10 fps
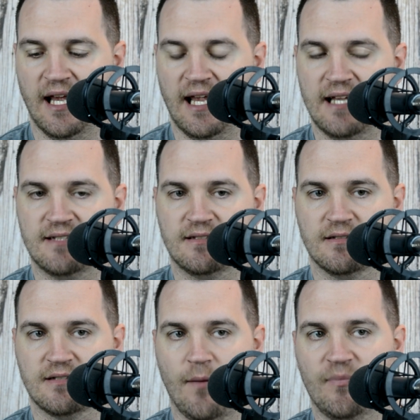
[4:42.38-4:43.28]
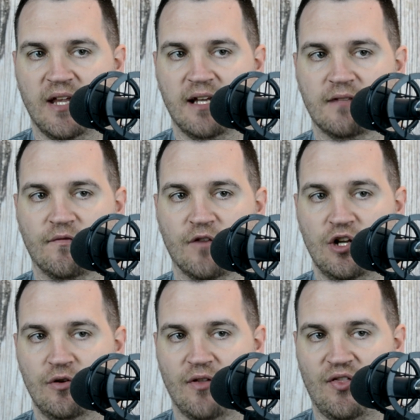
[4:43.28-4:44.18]
it's something for
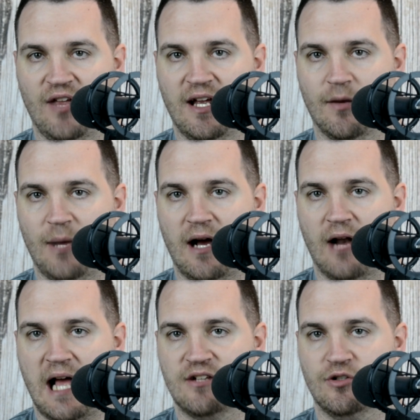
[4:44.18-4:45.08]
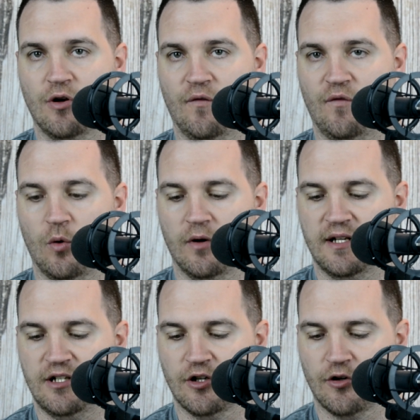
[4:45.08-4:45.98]
you to think about as you go forward
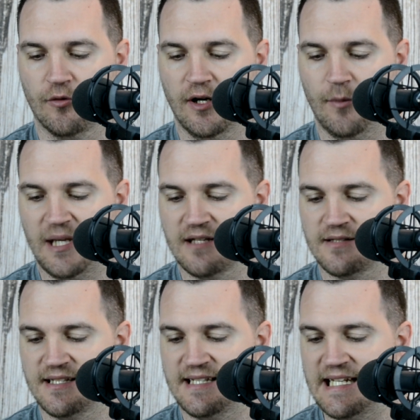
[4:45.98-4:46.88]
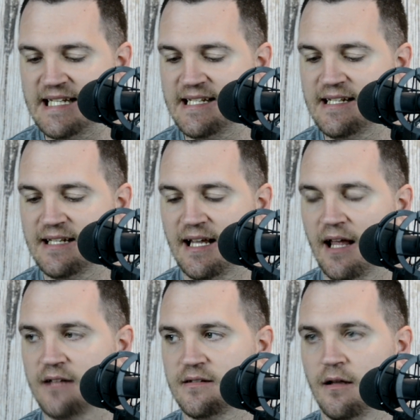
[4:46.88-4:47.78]
in your career, because it's easy to
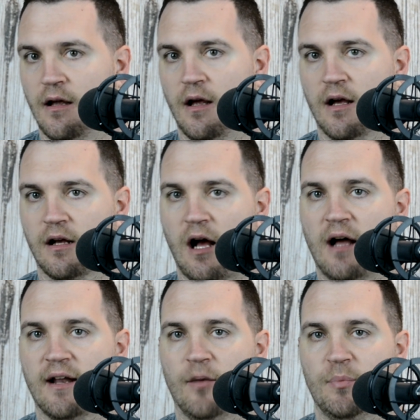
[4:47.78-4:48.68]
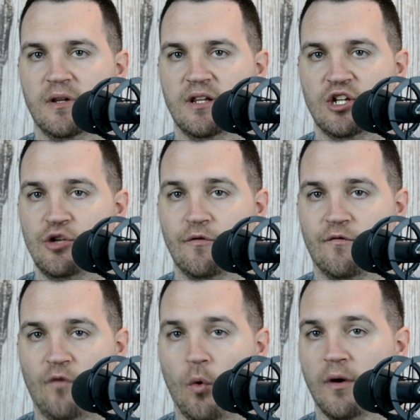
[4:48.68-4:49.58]
get caught up in the
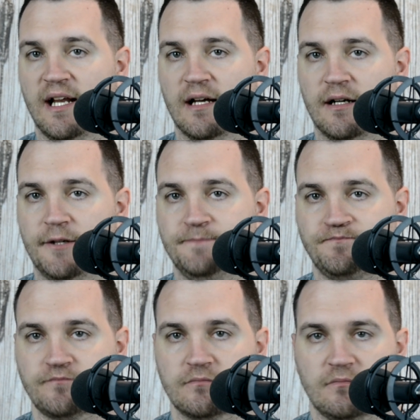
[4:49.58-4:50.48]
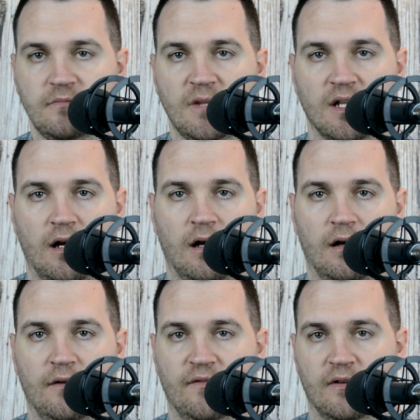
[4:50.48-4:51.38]
euphoria
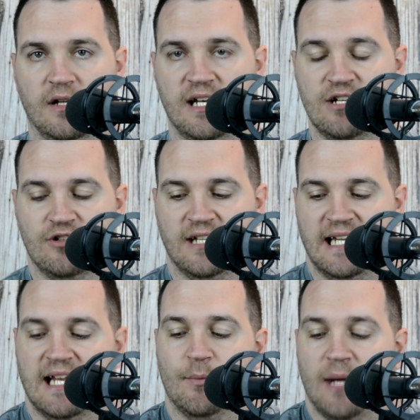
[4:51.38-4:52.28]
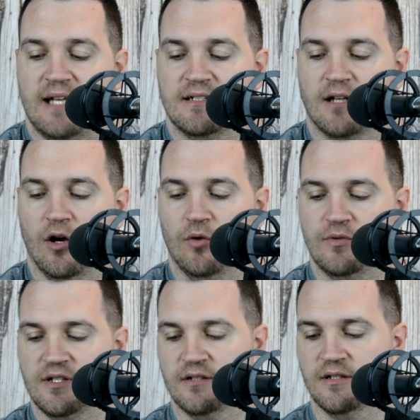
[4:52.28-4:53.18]
of initially getting paid to
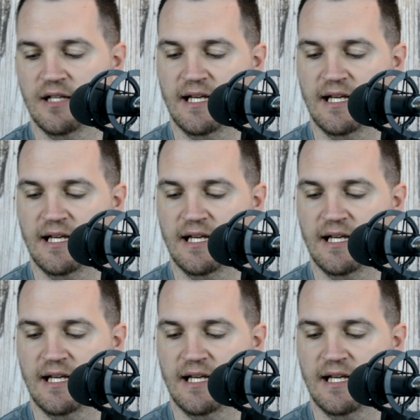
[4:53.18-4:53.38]
code, to